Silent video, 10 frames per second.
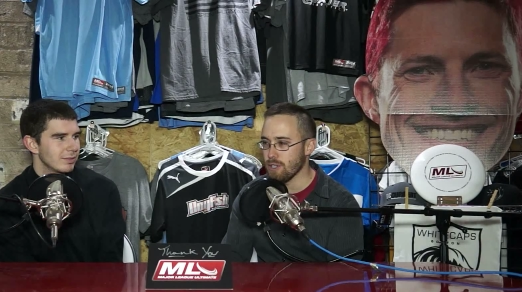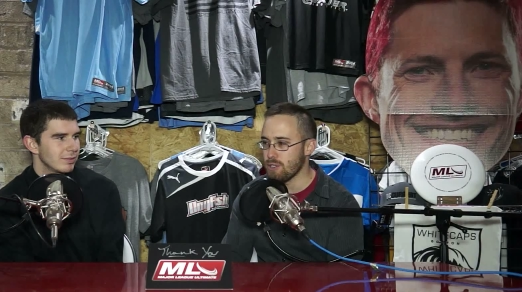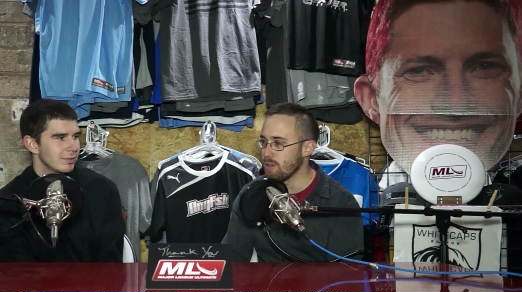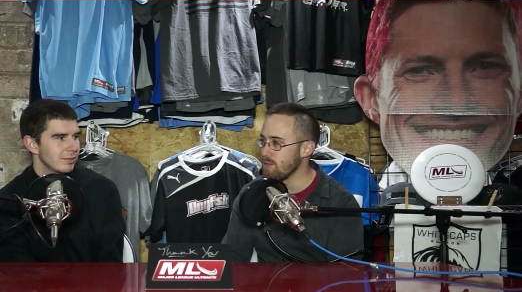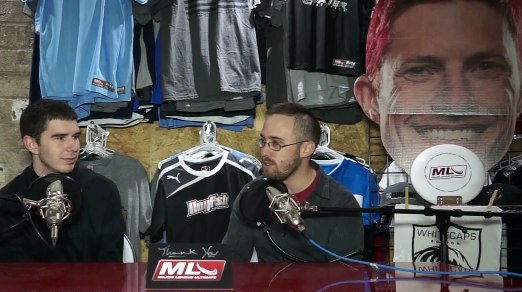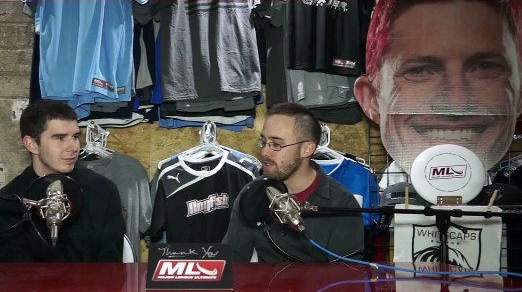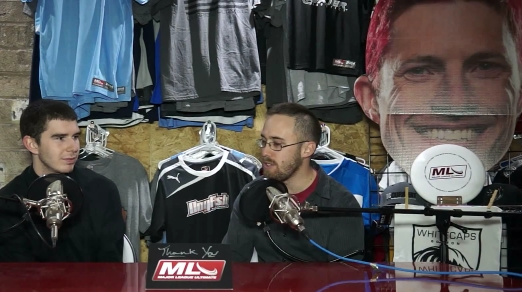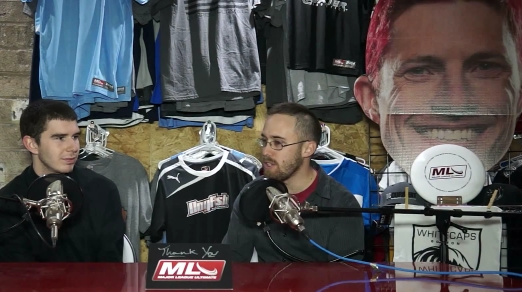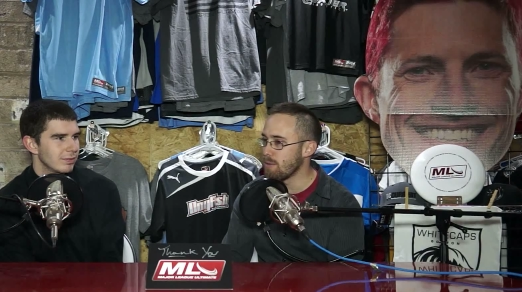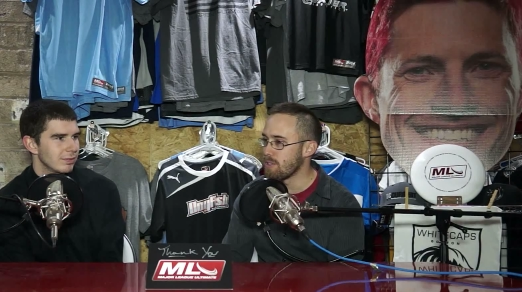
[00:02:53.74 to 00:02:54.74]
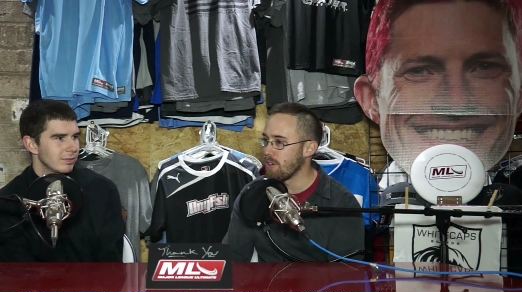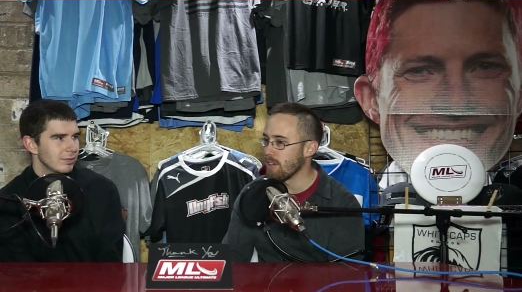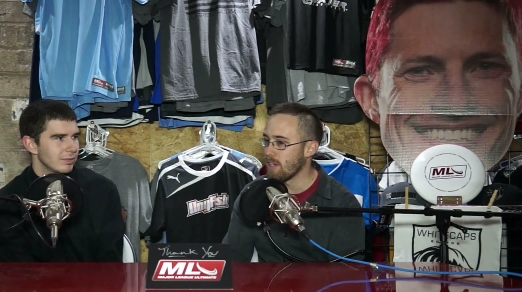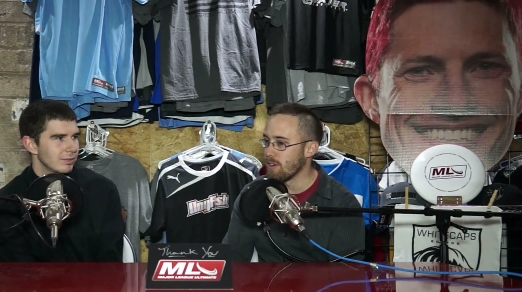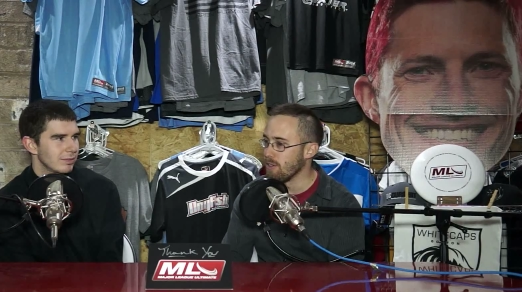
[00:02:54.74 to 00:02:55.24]
Speaker 1: shows this year. We're
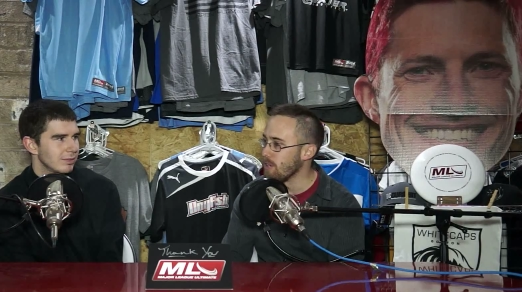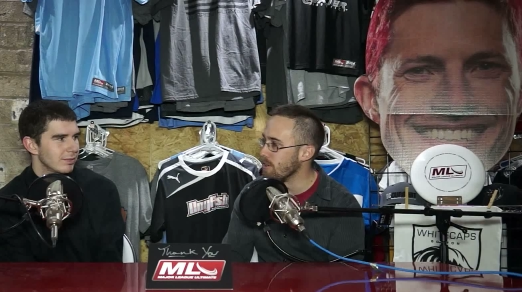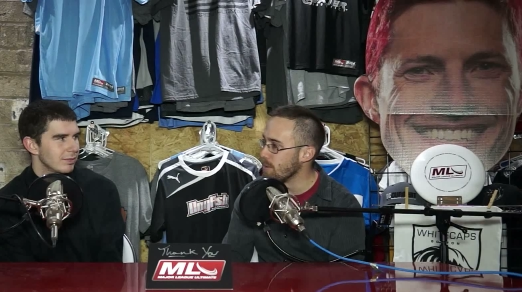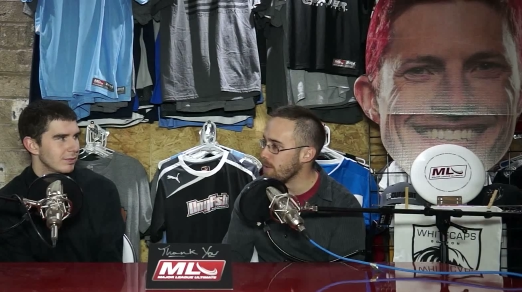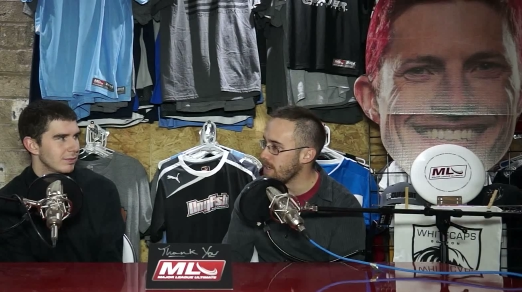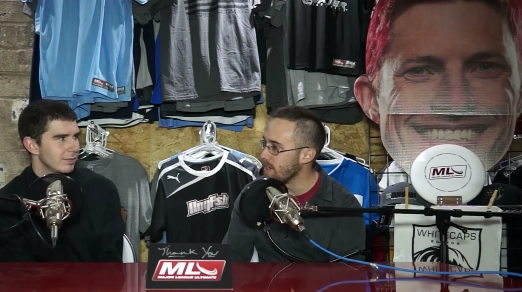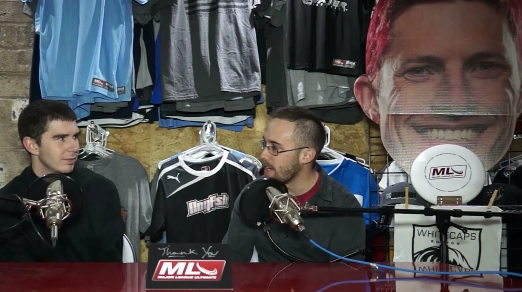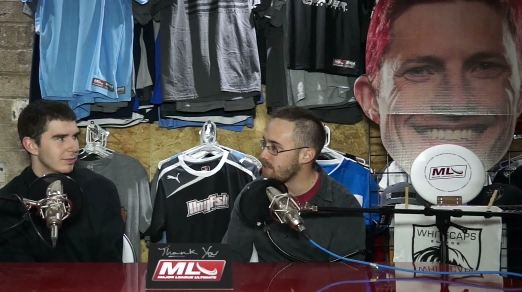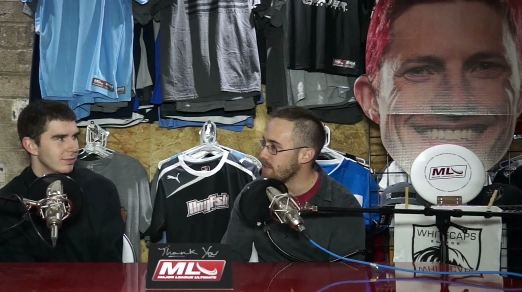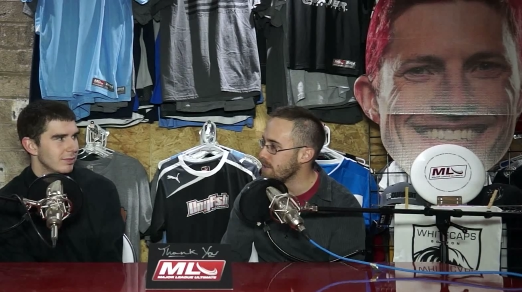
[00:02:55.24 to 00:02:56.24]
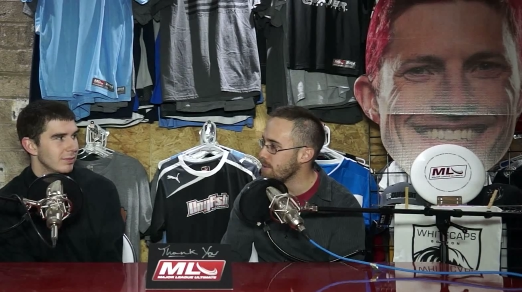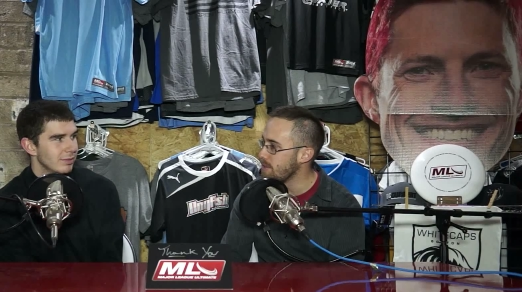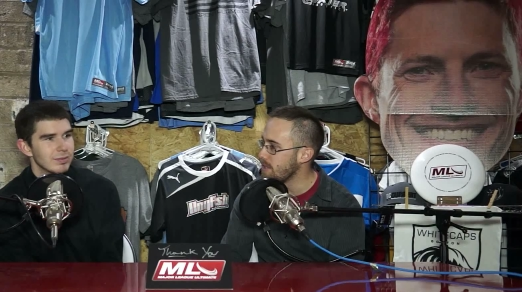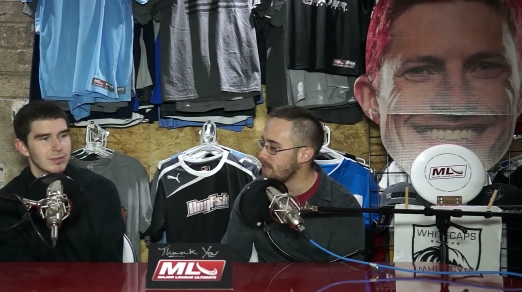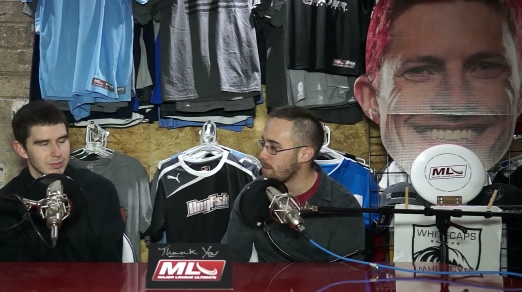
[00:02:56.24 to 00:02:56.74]
starting a lot earlier than we did last year,
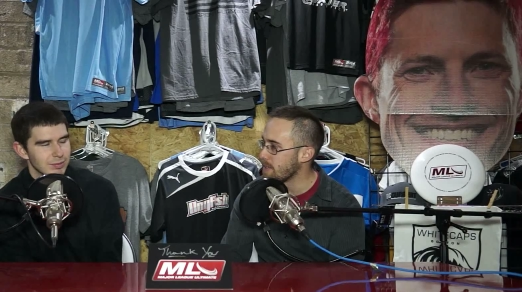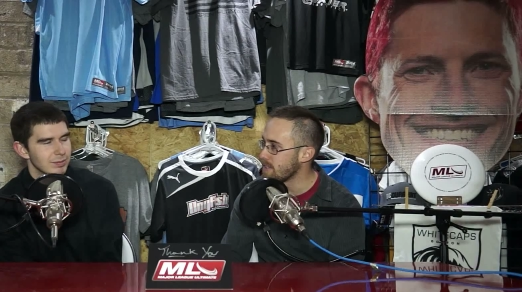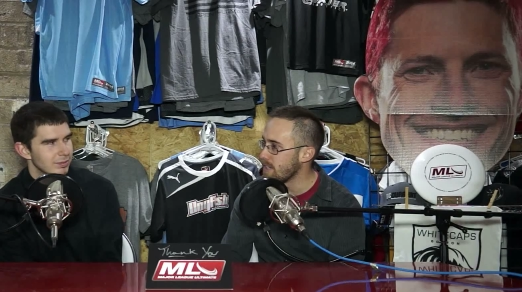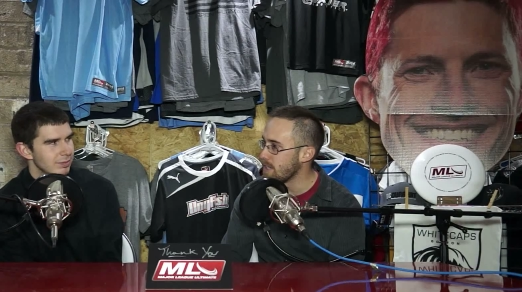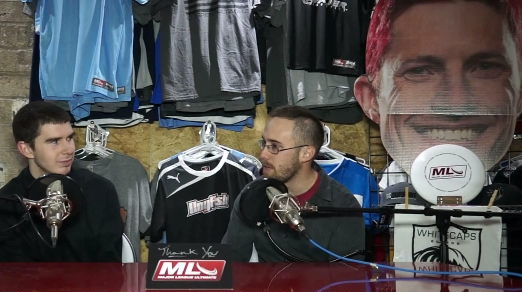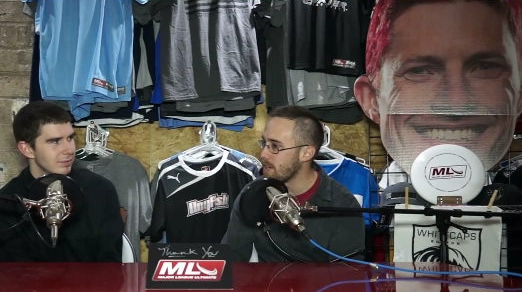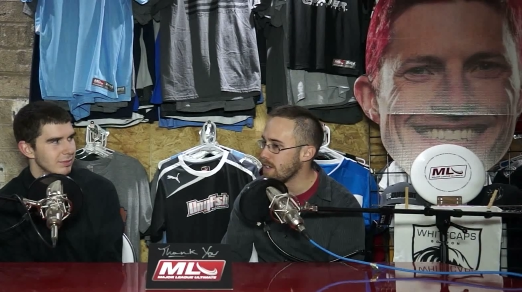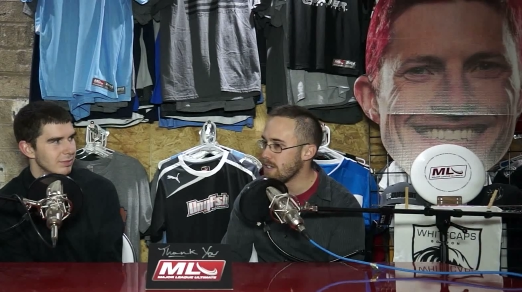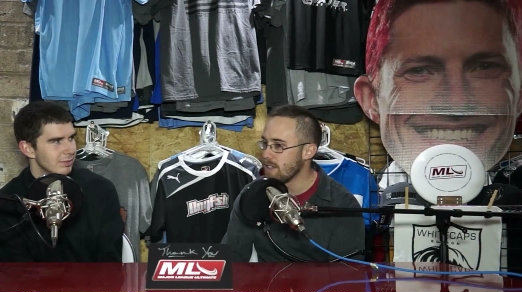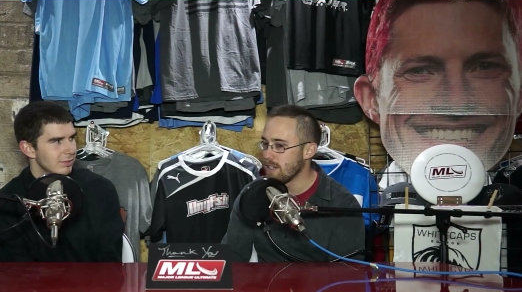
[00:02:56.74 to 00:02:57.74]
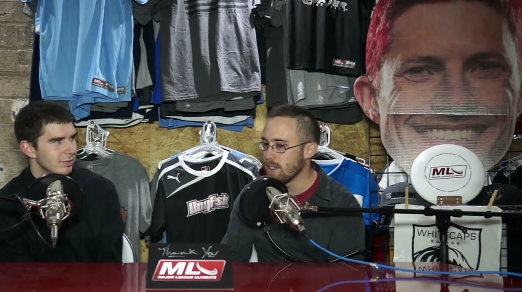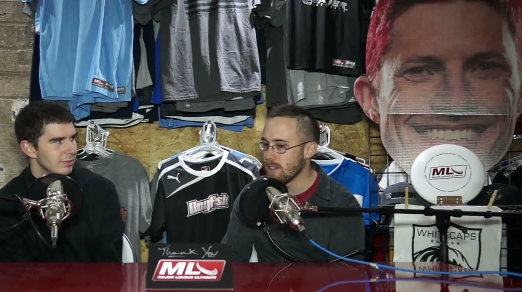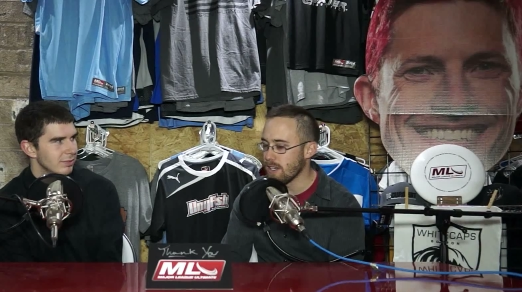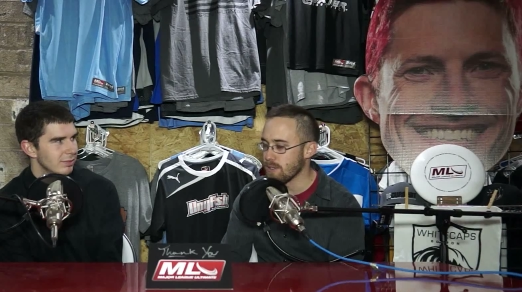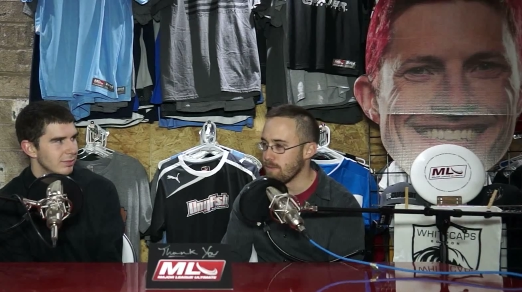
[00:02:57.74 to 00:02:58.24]
which I'm excited about.
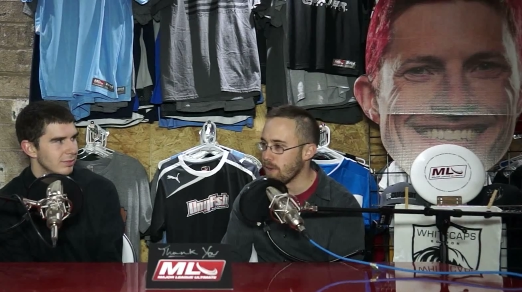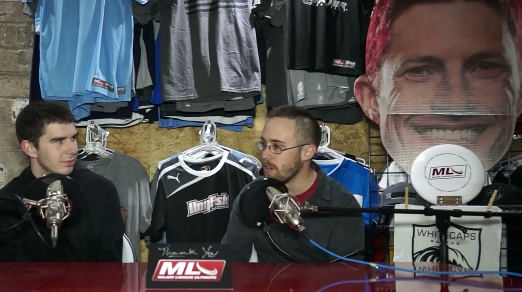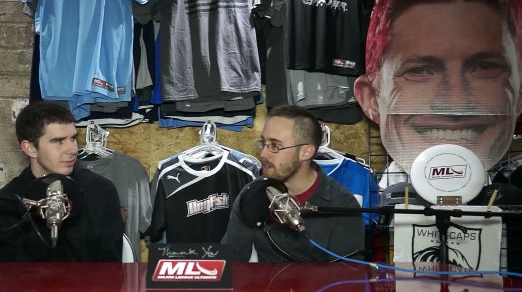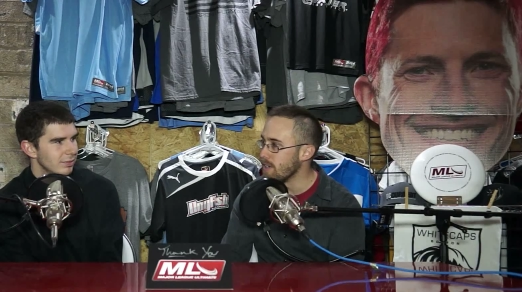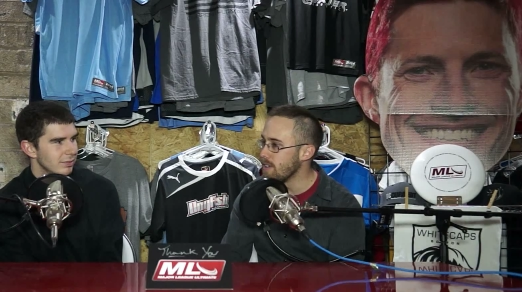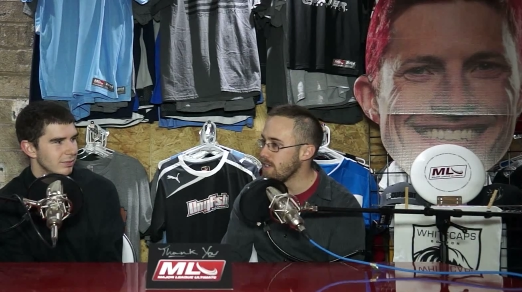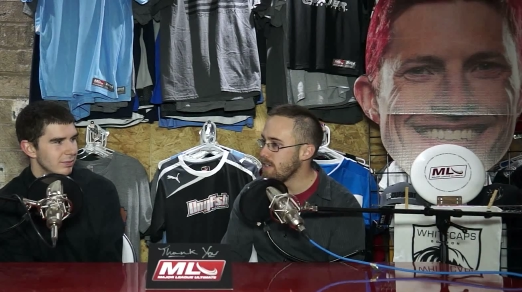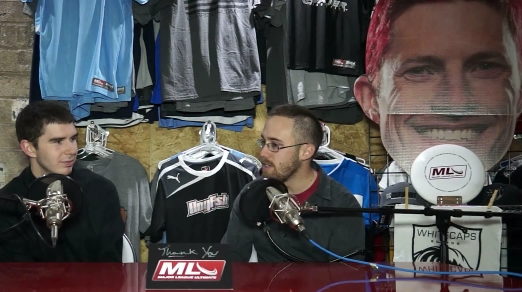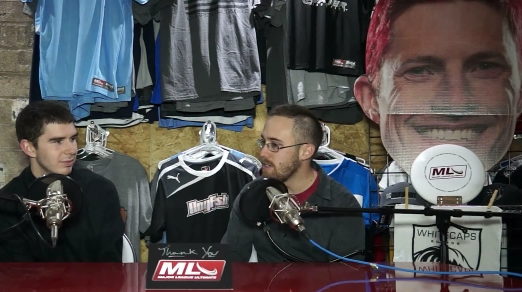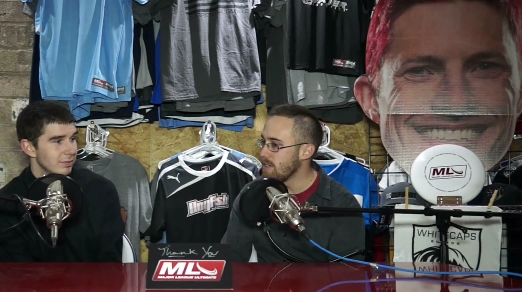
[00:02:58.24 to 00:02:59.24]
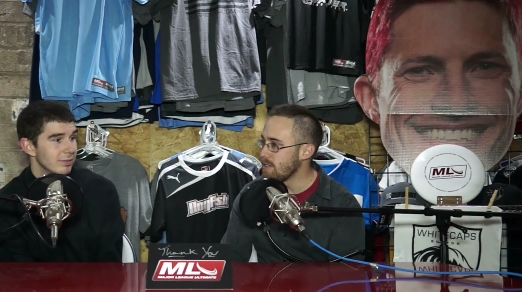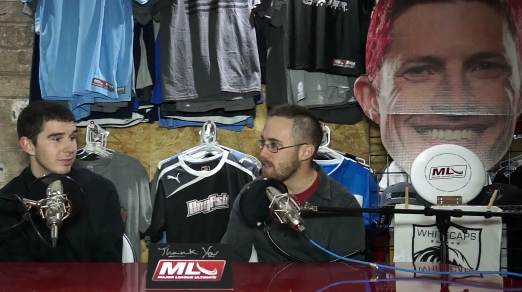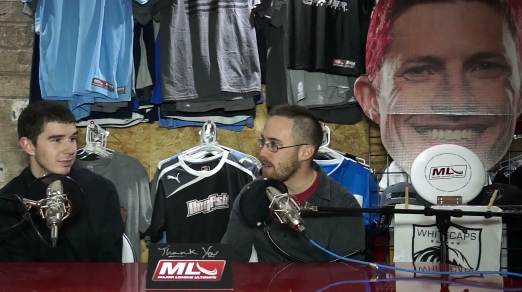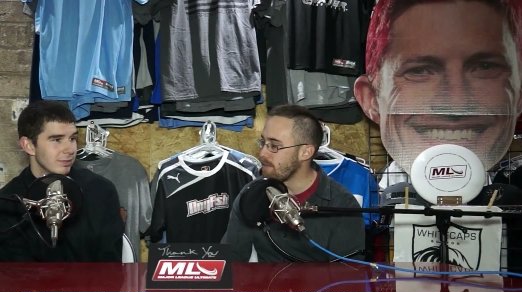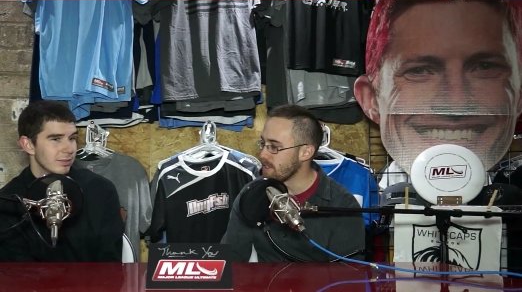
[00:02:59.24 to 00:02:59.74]
Got some fun
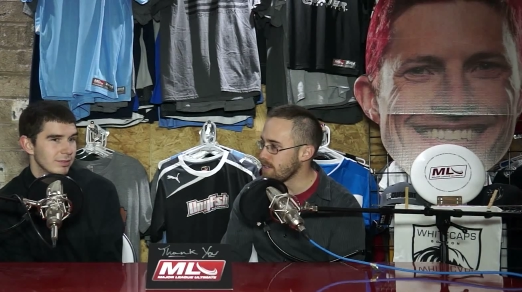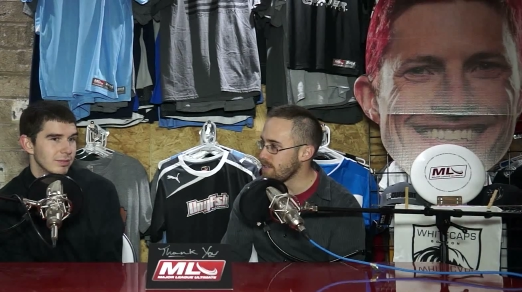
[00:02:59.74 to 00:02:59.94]
stuff